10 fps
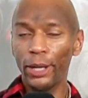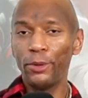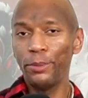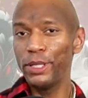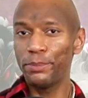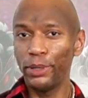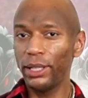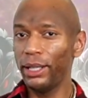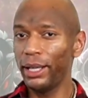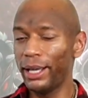I will be
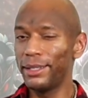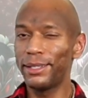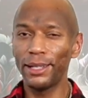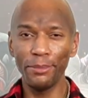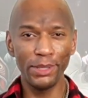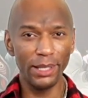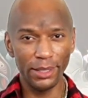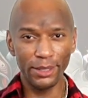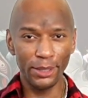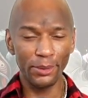sprinkling in some
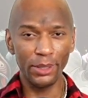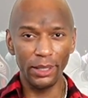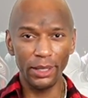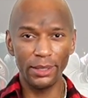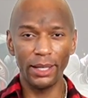season 2 looks